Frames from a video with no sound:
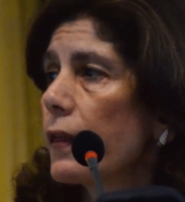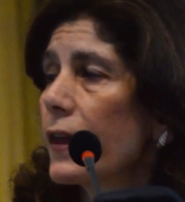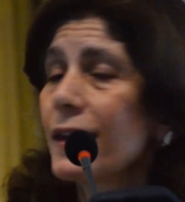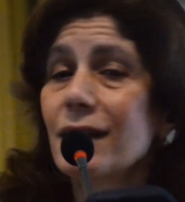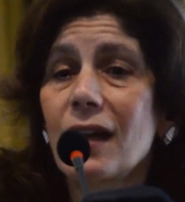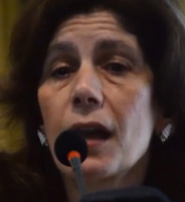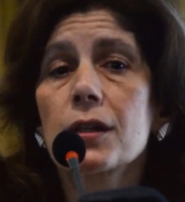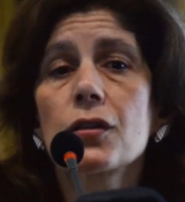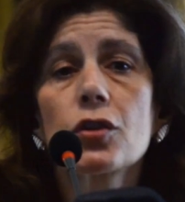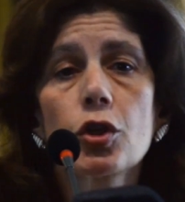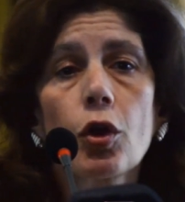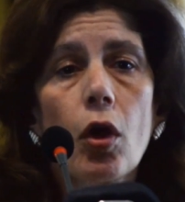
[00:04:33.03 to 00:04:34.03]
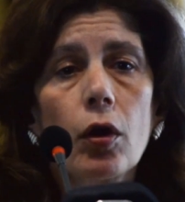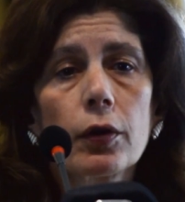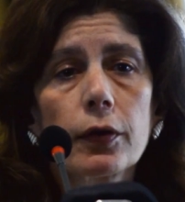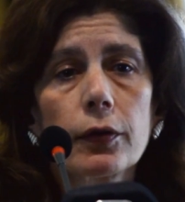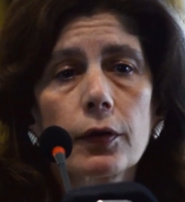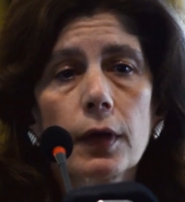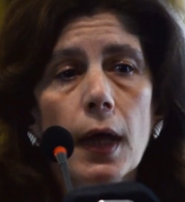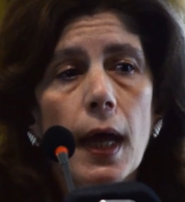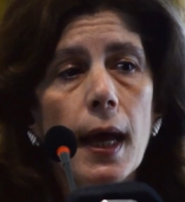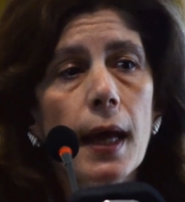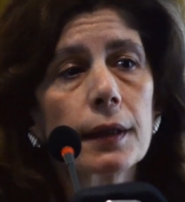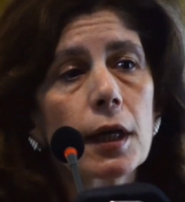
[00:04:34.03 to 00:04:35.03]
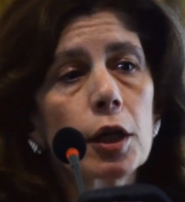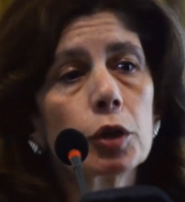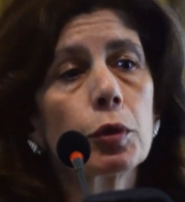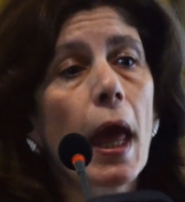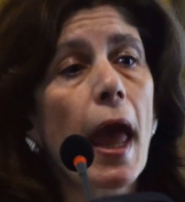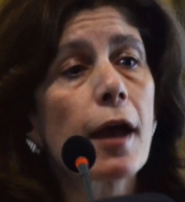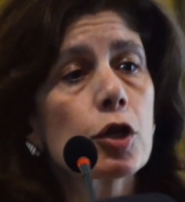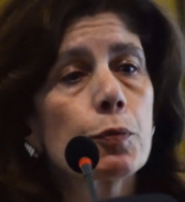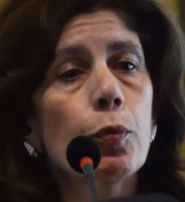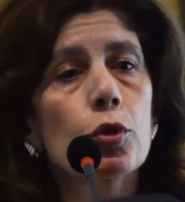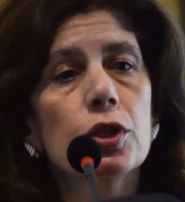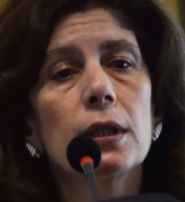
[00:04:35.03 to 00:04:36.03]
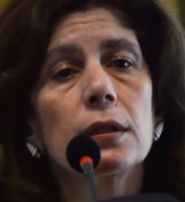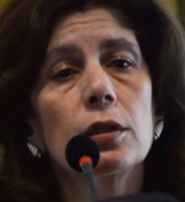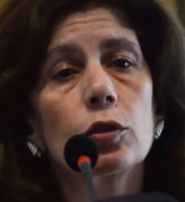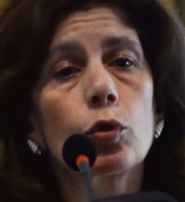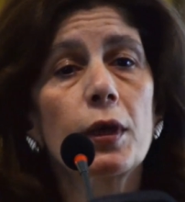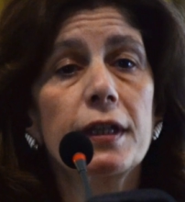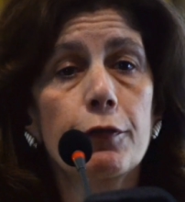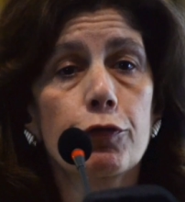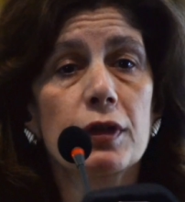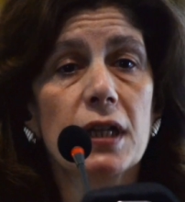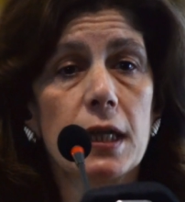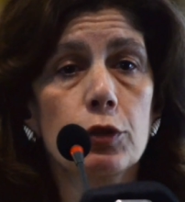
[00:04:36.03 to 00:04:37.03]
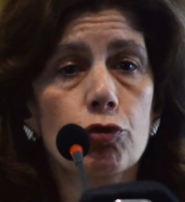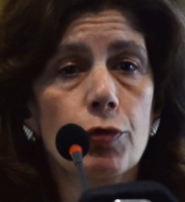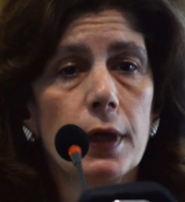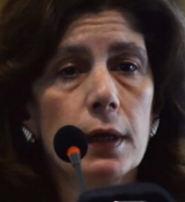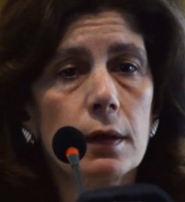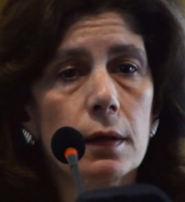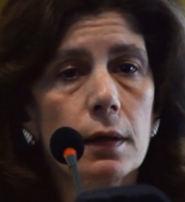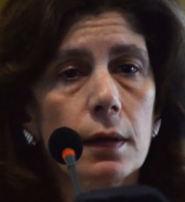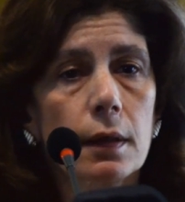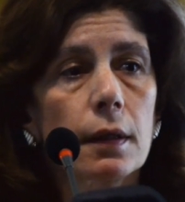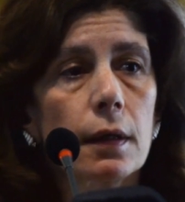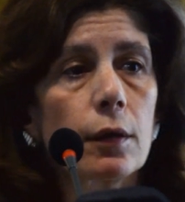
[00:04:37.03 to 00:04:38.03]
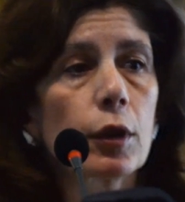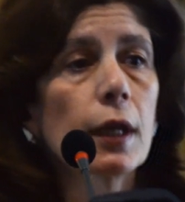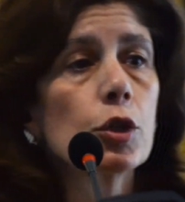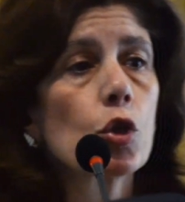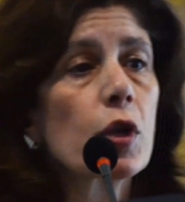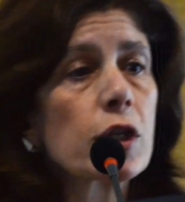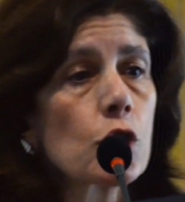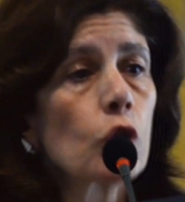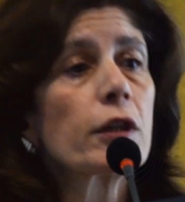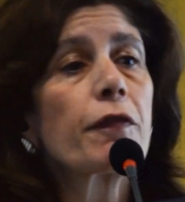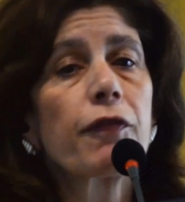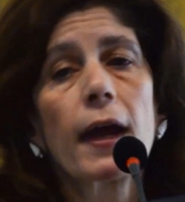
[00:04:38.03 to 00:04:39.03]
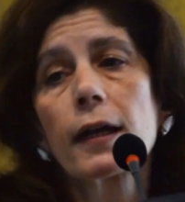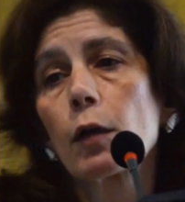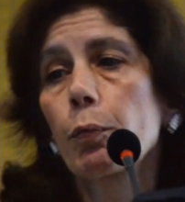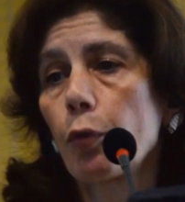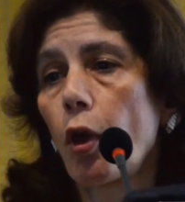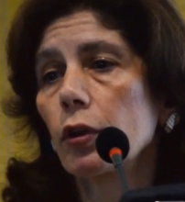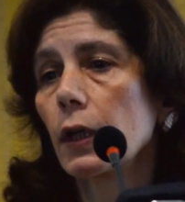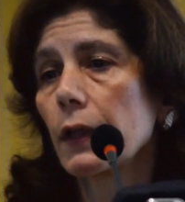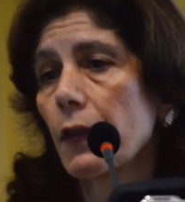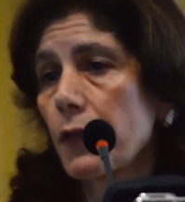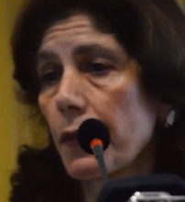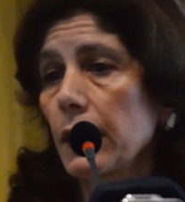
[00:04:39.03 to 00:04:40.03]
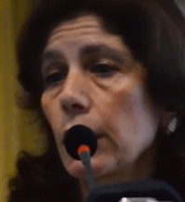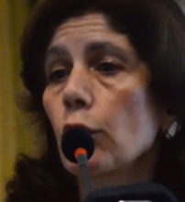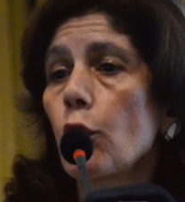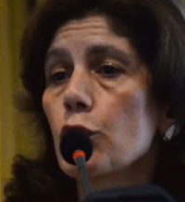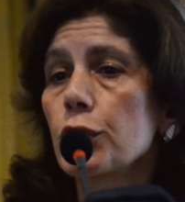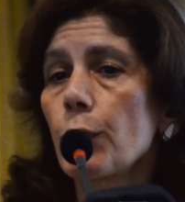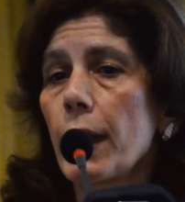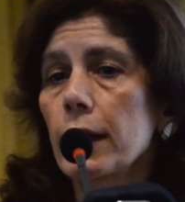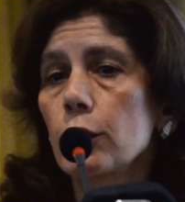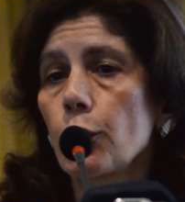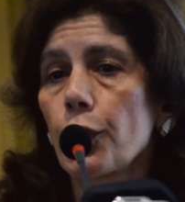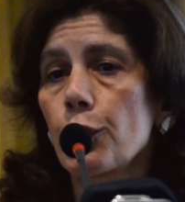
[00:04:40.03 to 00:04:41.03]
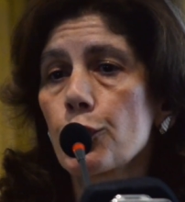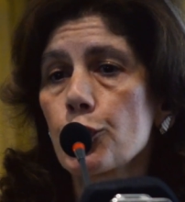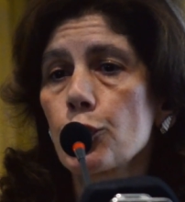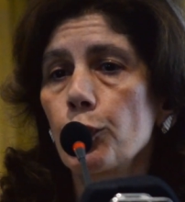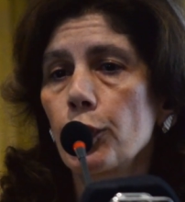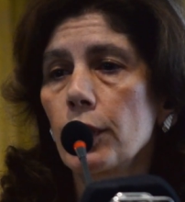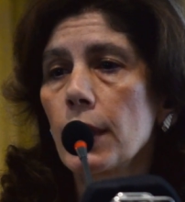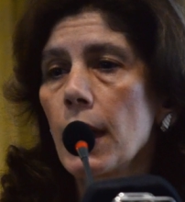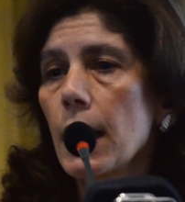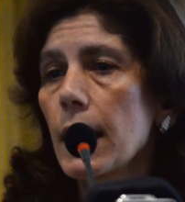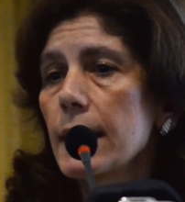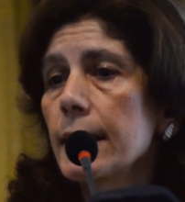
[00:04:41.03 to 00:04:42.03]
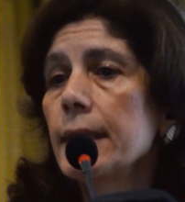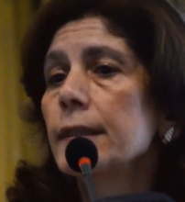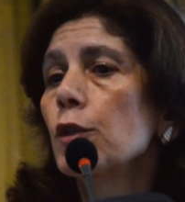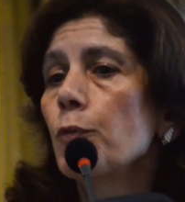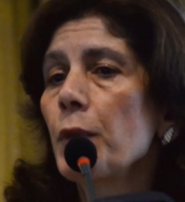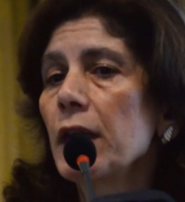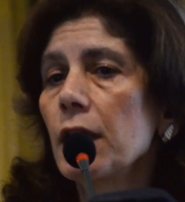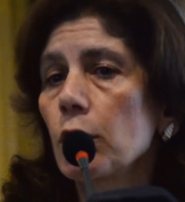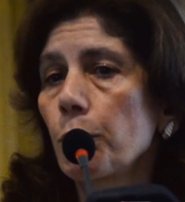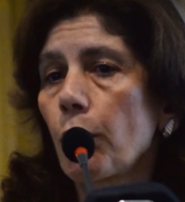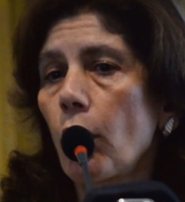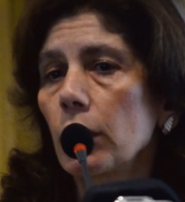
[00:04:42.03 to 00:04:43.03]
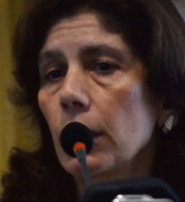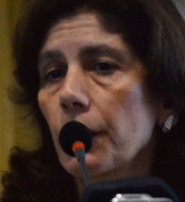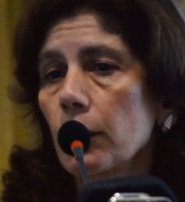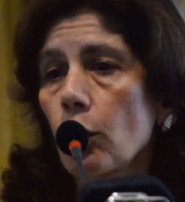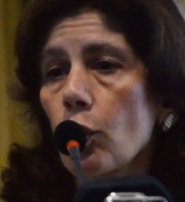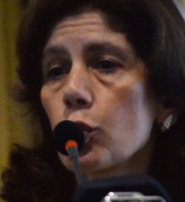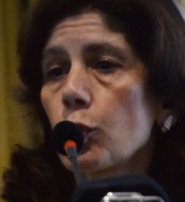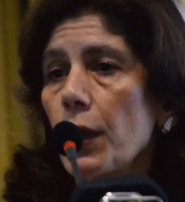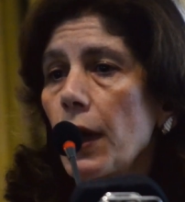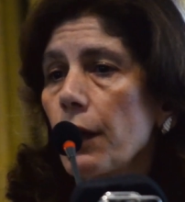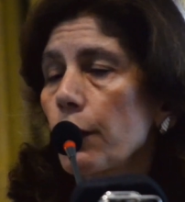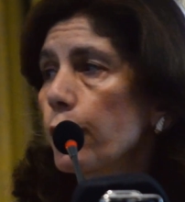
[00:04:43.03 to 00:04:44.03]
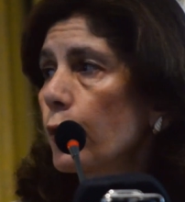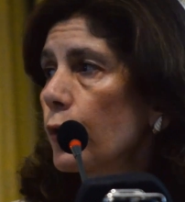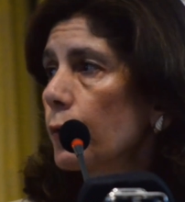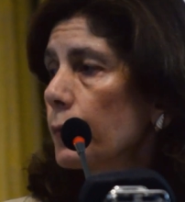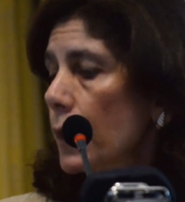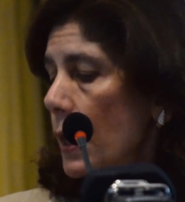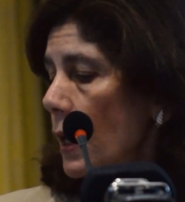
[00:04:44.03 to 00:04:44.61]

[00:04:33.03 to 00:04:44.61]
Then it takes this cloth and it exports it to a different country. Okay, so it's not a final product that goes directly to the consumer, it's an intermediate product that goes to another firm.